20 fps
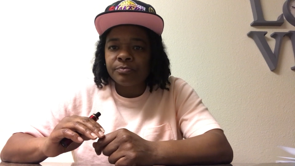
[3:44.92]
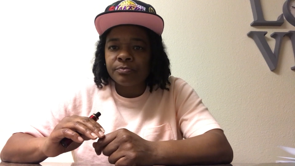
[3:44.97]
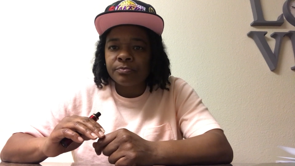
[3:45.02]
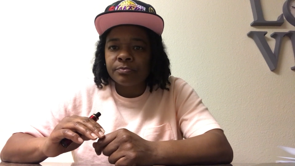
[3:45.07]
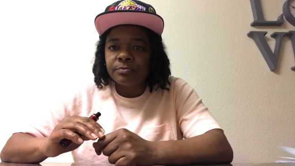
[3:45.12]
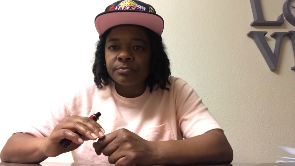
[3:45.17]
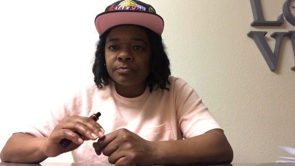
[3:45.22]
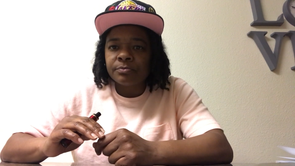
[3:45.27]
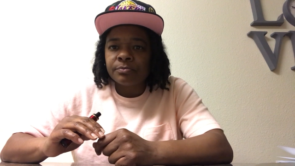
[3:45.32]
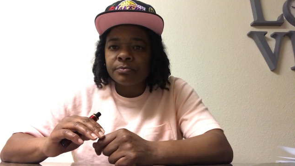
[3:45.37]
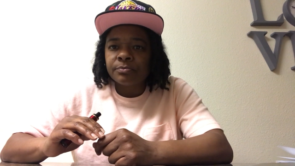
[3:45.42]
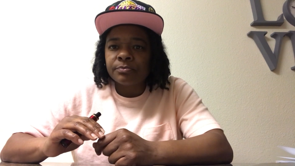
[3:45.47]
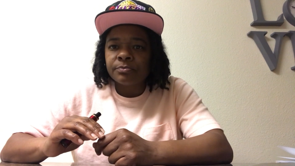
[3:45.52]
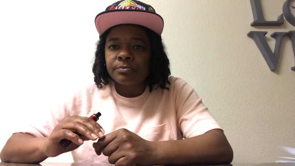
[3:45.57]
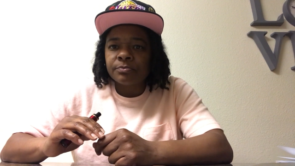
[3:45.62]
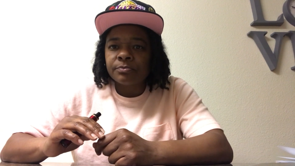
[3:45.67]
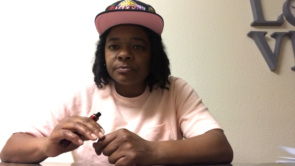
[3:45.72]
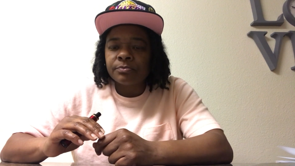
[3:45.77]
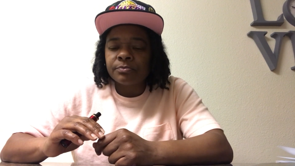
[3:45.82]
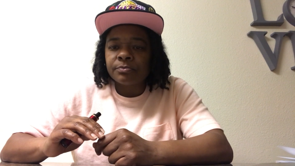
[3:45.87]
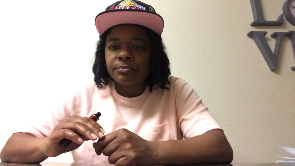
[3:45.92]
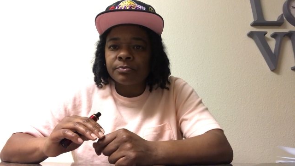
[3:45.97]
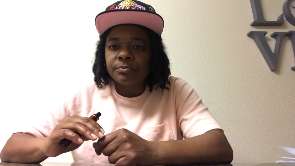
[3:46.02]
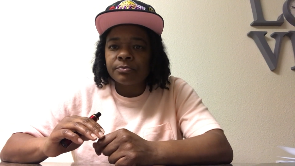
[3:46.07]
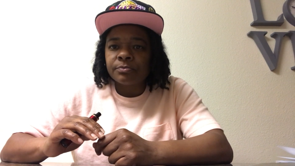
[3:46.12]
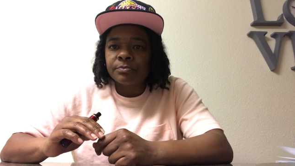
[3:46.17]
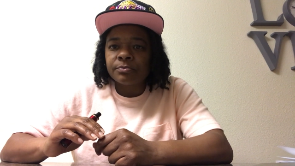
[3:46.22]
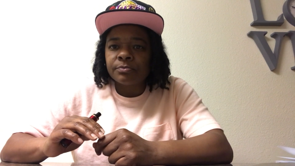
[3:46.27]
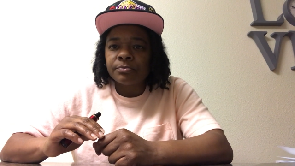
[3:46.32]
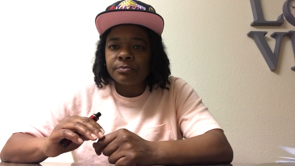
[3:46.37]

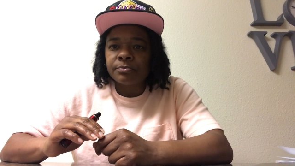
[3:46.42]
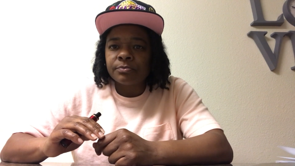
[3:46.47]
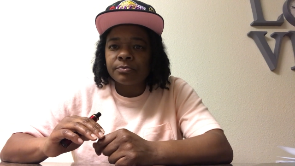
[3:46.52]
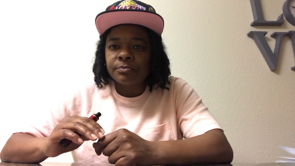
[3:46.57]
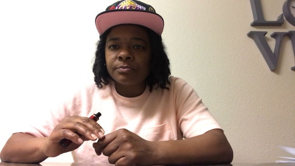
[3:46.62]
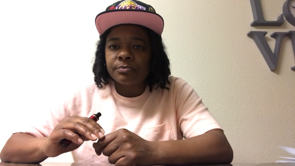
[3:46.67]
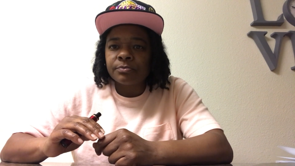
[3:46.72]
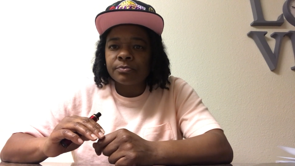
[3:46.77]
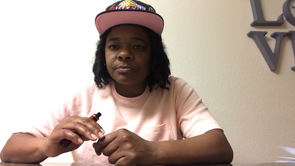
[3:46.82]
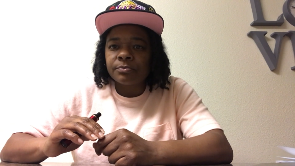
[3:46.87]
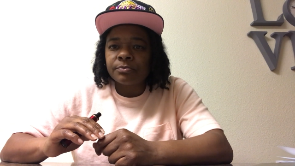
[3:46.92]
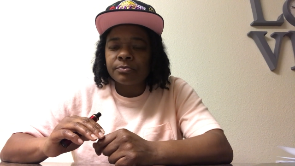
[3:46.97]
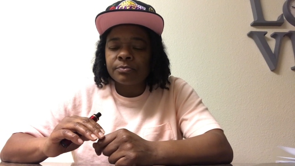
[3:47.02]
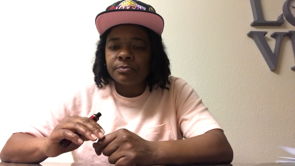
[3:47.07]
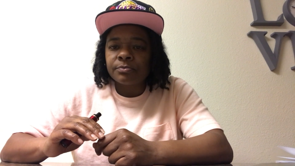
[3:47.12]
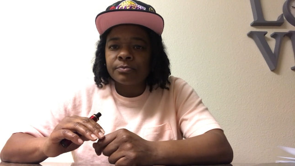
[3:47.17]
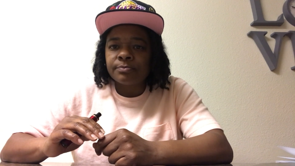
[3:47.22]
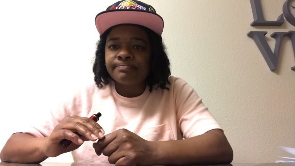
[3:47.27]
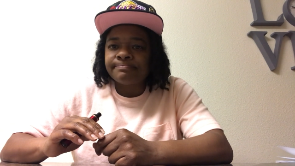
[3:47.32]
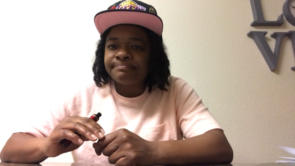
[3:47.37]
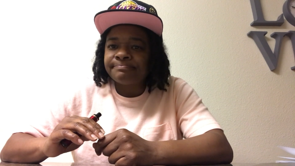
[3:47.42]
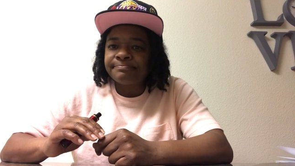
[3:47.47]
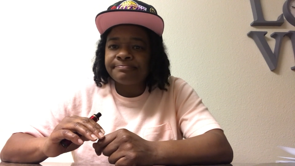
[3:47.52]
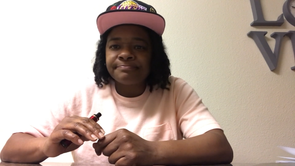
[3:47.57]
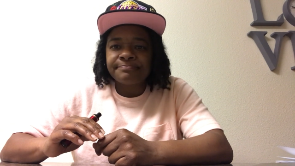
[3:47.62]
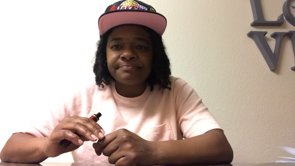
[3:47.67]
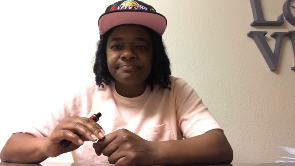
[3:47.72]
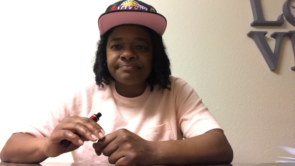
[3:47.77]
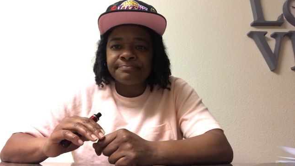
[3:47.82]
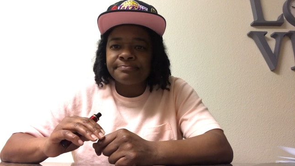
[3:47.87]

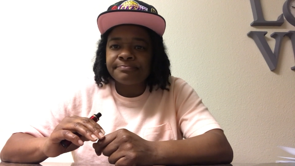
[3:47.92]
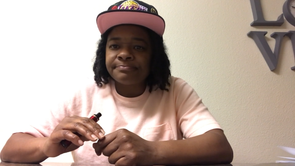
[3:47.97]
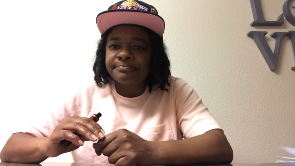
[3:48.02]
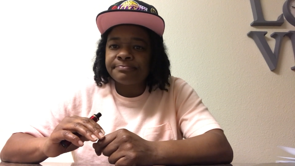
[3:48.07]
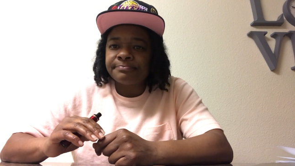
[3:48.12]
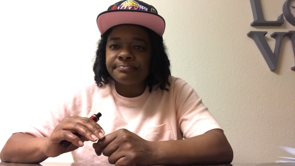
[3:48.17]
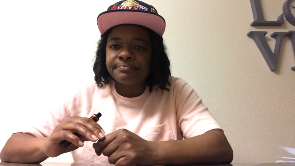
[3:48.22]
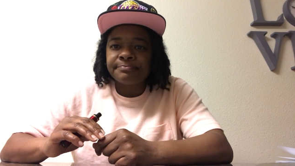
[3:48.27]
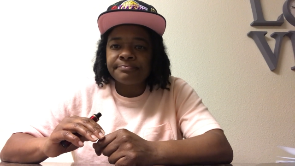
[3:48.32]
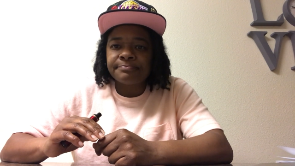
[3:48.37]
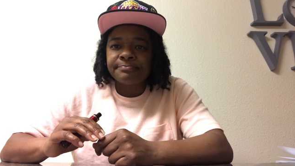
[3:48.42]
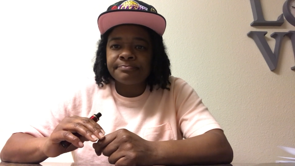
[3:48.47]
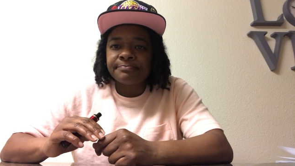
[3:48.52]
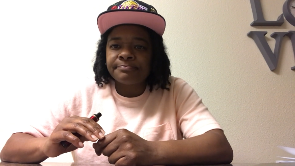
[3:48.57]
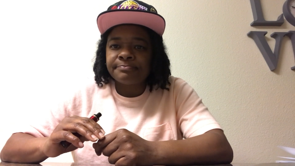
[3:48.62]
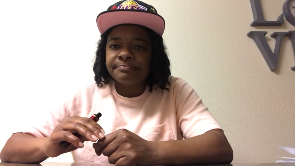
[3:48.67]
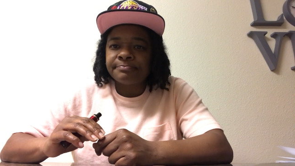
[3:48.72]
No one is speaking in this clip.